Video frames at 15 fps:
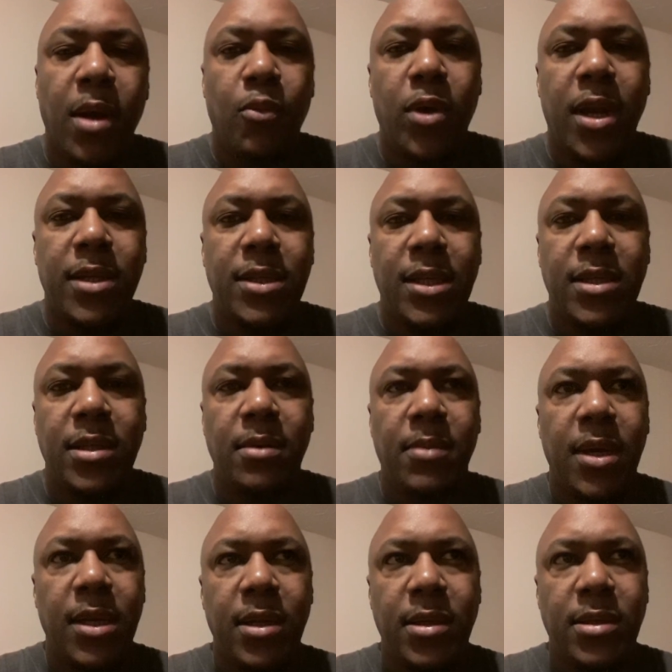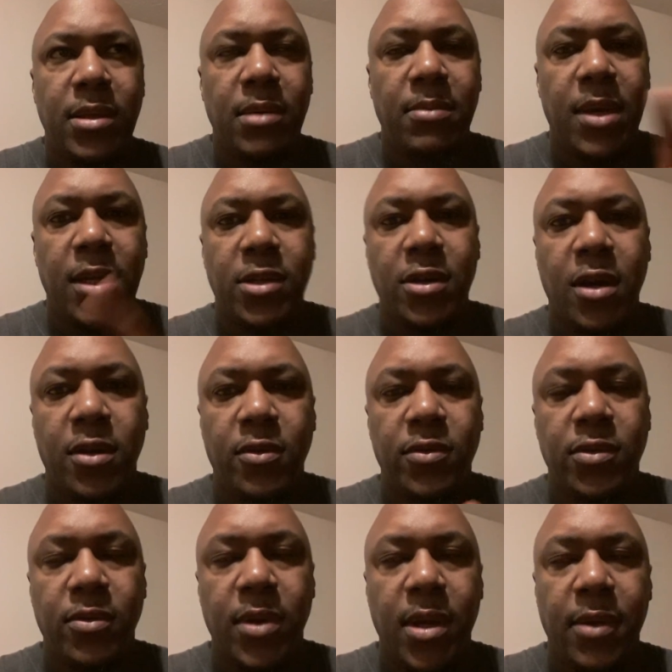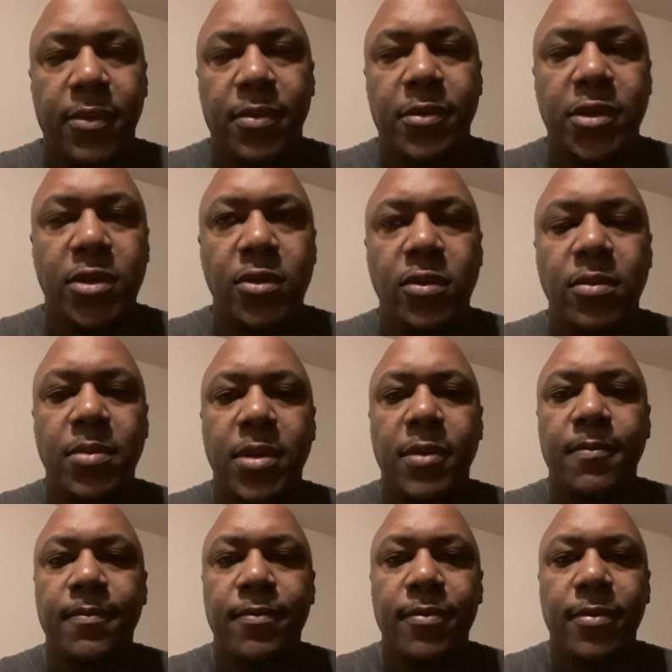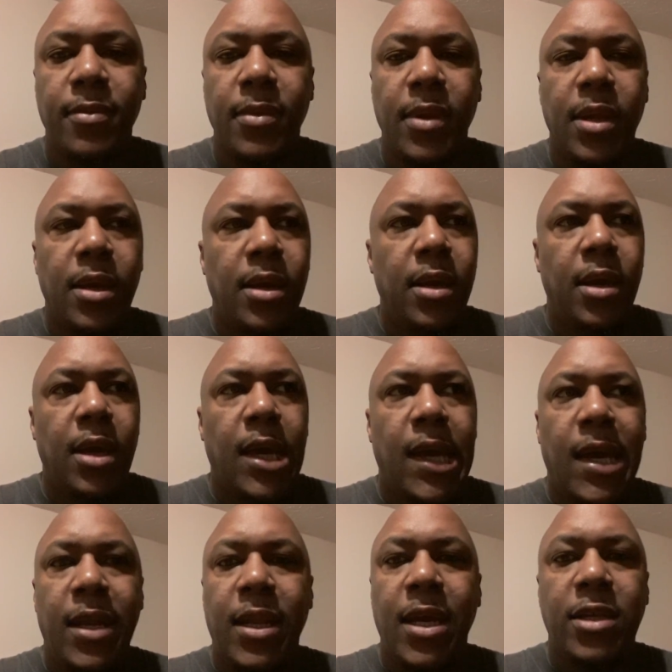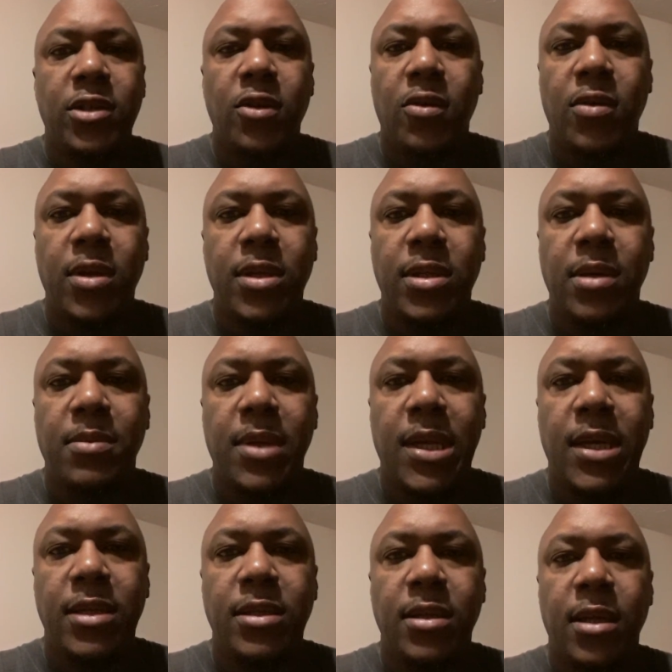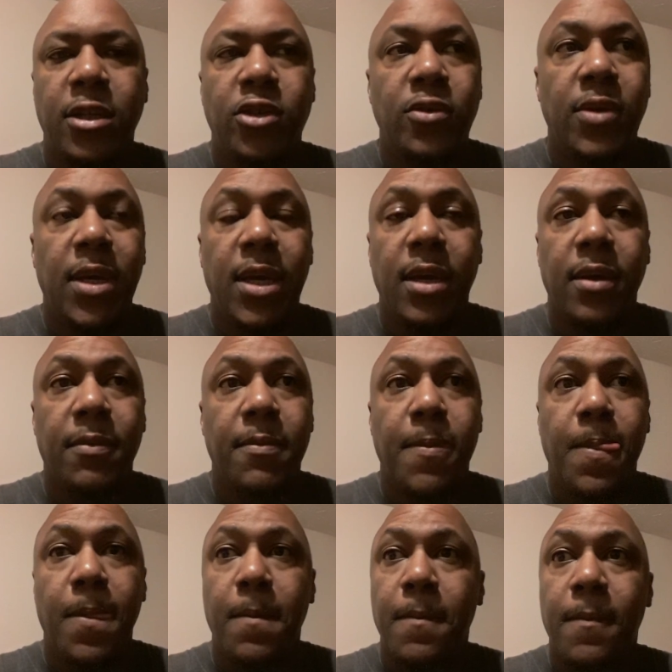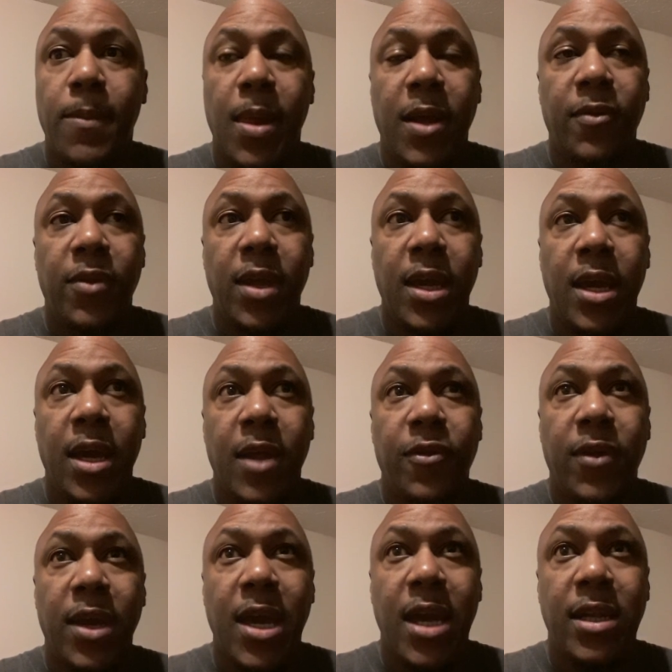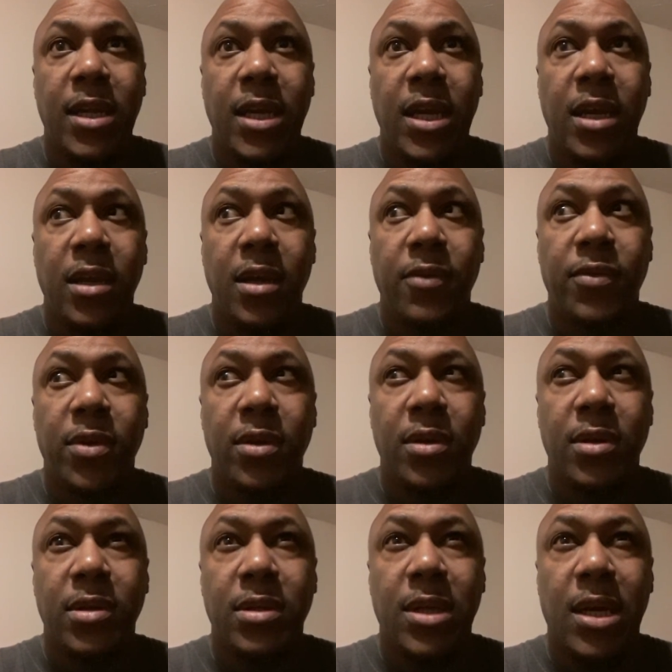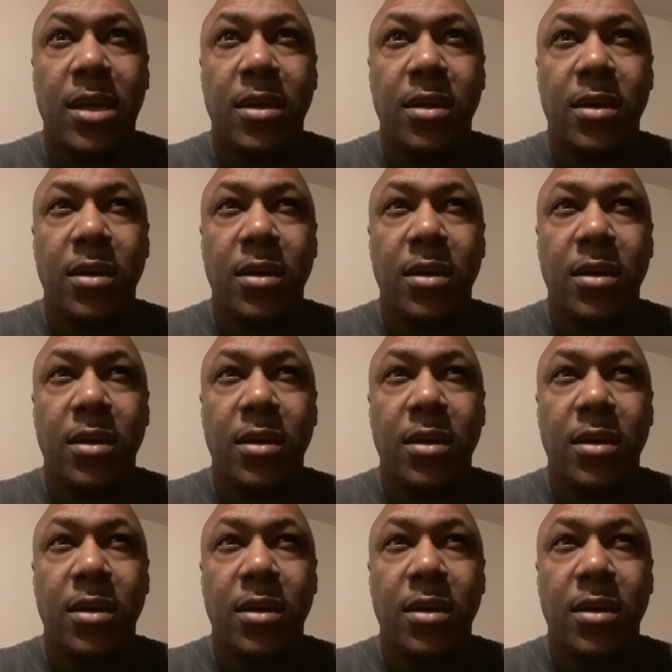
When I say cement, these cement tunnels or whatever, tubes. And that's the only simulation that you get. And then I think at the end of it, it's like